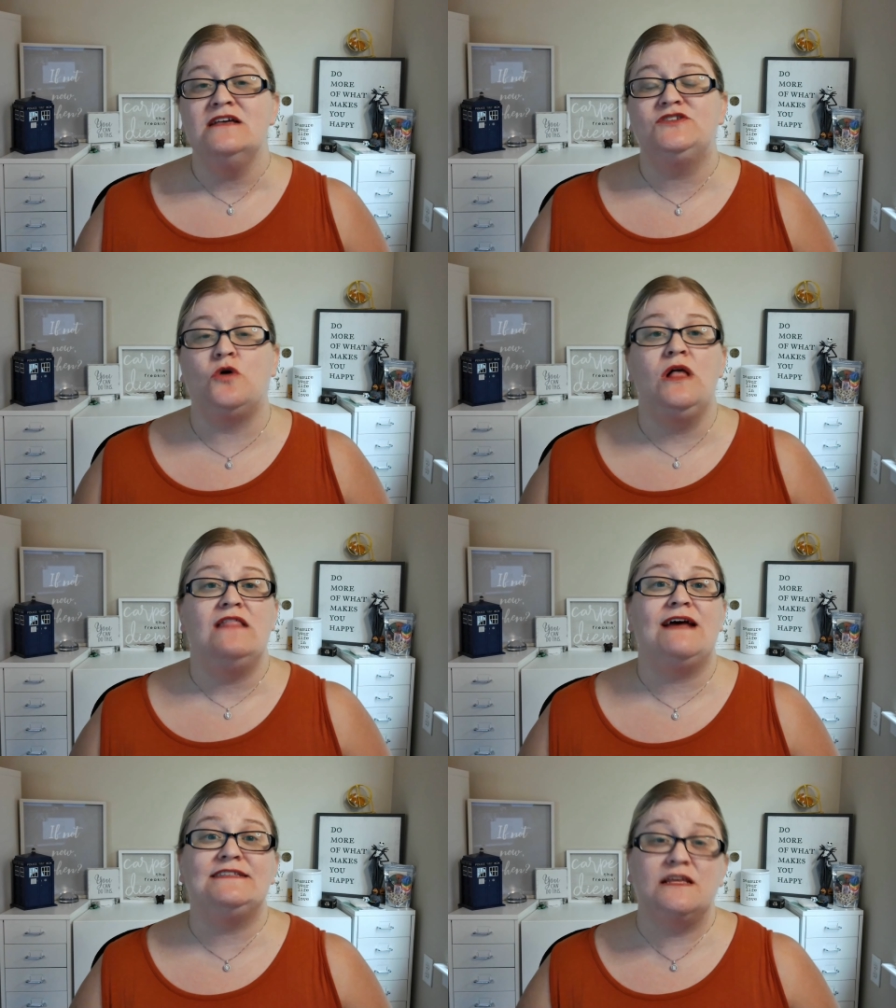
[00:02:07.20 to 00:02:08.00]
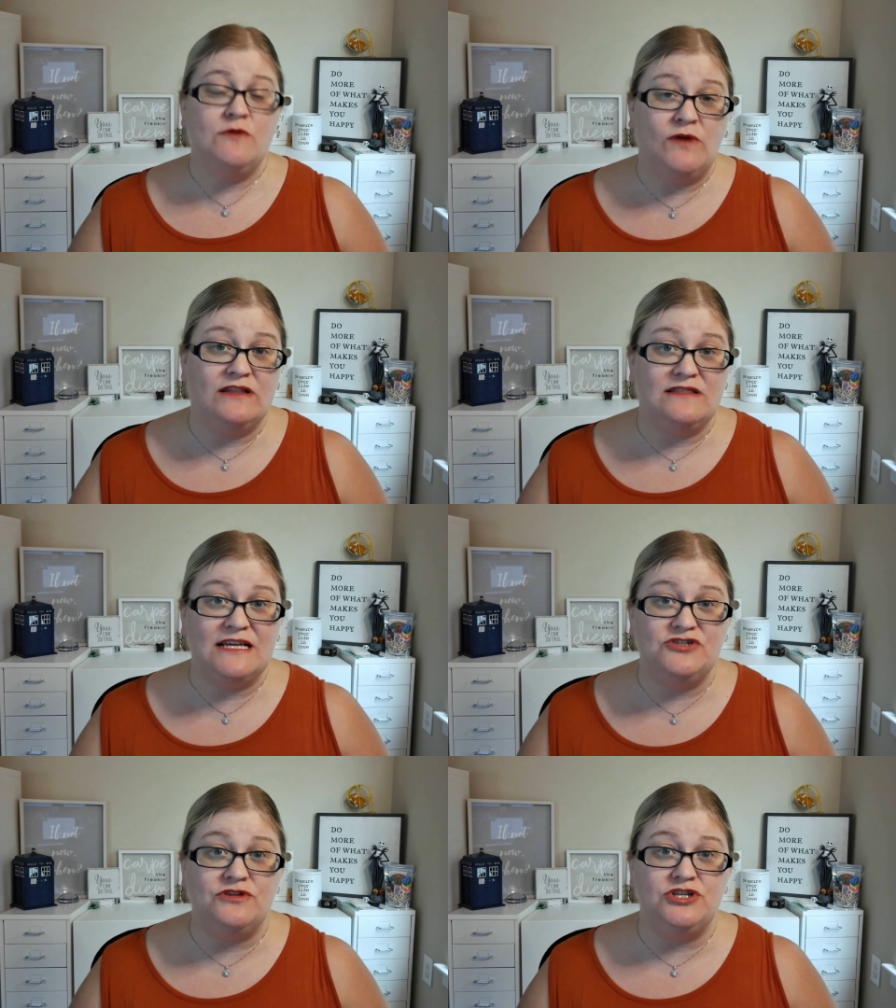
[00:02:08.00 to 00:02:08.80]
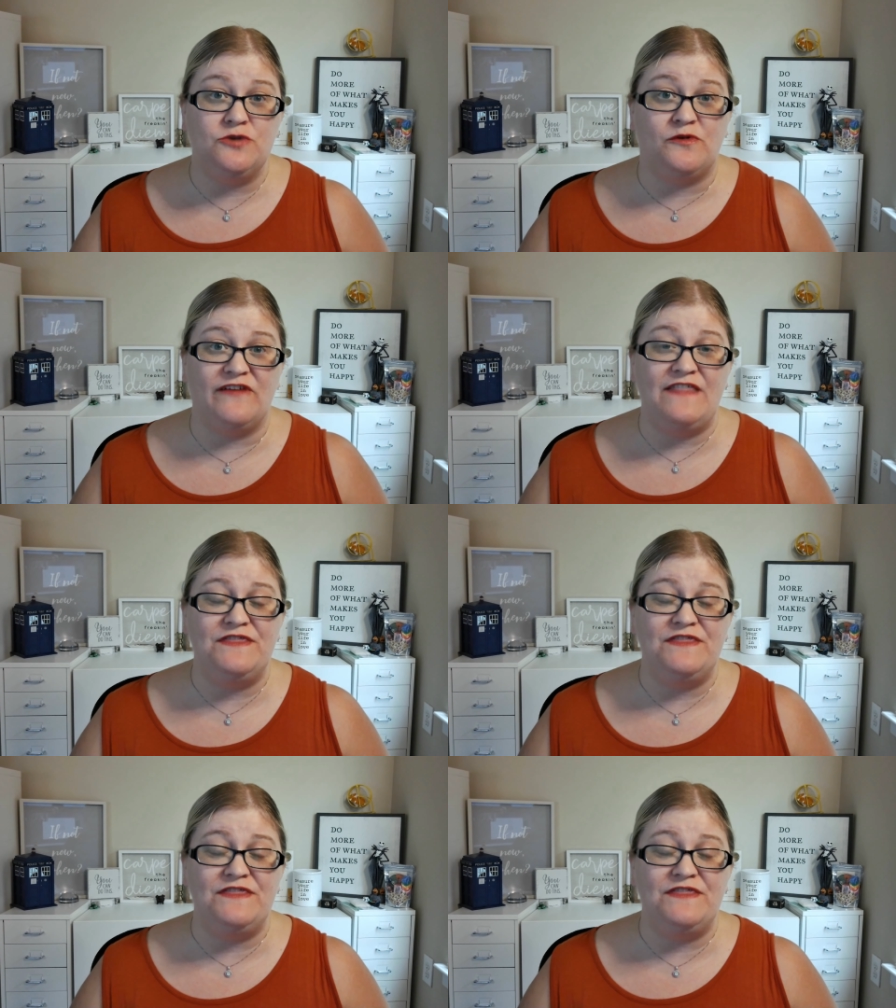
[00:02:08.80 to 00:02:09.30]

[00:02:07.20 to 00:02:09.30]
So that's going to be one of the things you can do to prevent